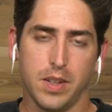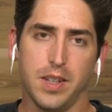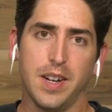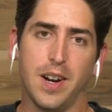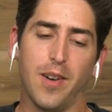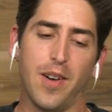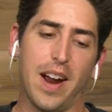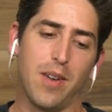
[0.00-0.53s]

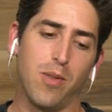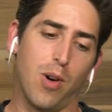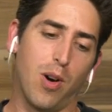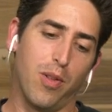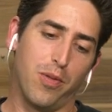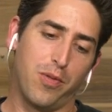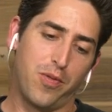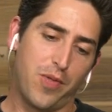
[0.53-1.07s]
All right.
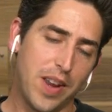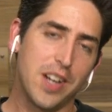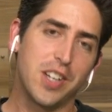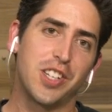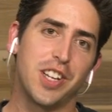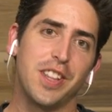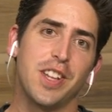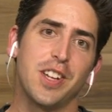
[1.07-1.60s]
Well,
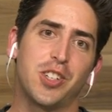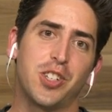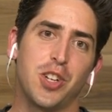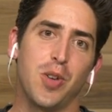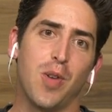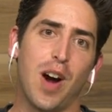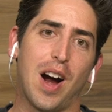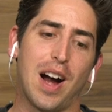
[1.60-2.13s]
finishing this
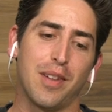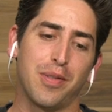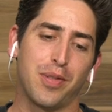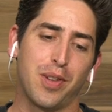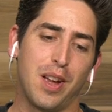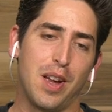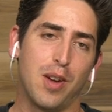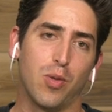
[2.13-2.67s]
shoe off,
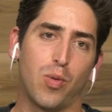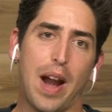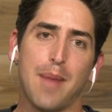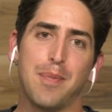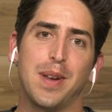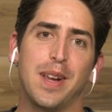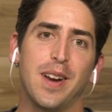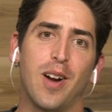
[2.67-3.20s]

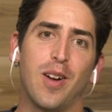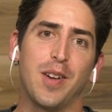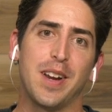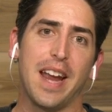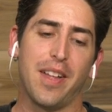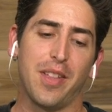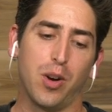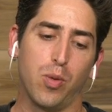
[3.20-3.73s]
wrapping it all
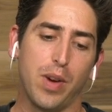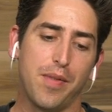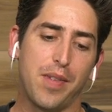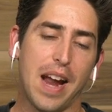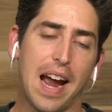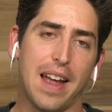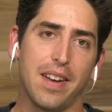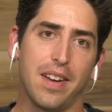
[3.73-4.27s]
together, we've
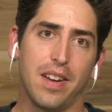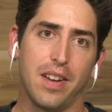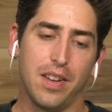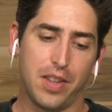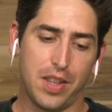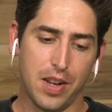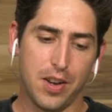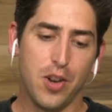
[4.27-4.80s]
got
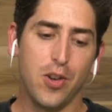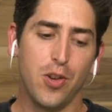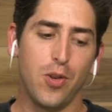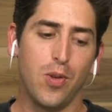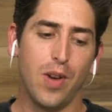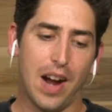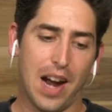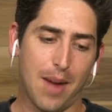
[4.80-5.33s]
the
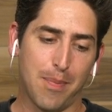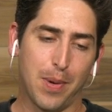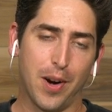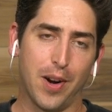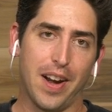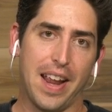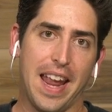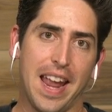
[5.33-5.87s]
new
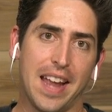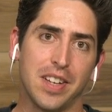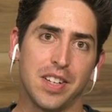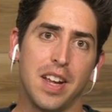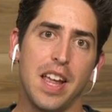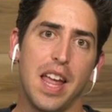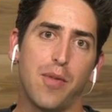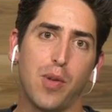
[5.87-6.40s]
upper. And
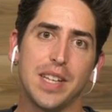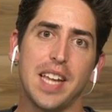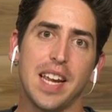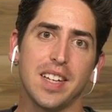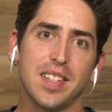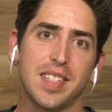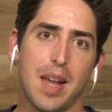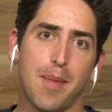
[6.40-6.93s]
if we take
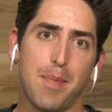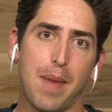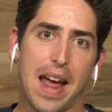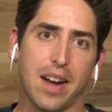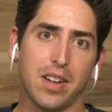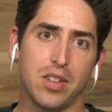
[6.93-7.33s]
a step back